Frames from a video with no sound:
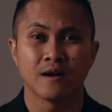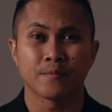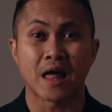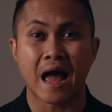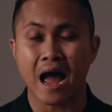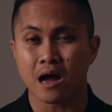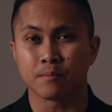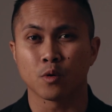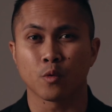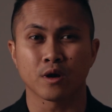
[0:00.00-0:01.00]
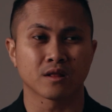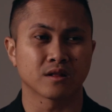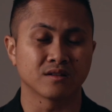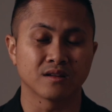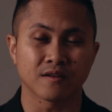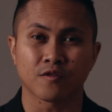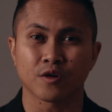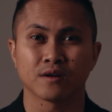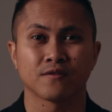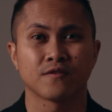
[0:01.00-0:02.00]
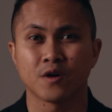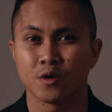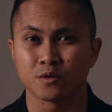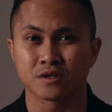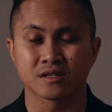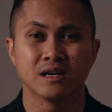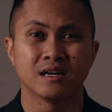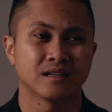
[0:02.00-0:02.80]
the app with different phones,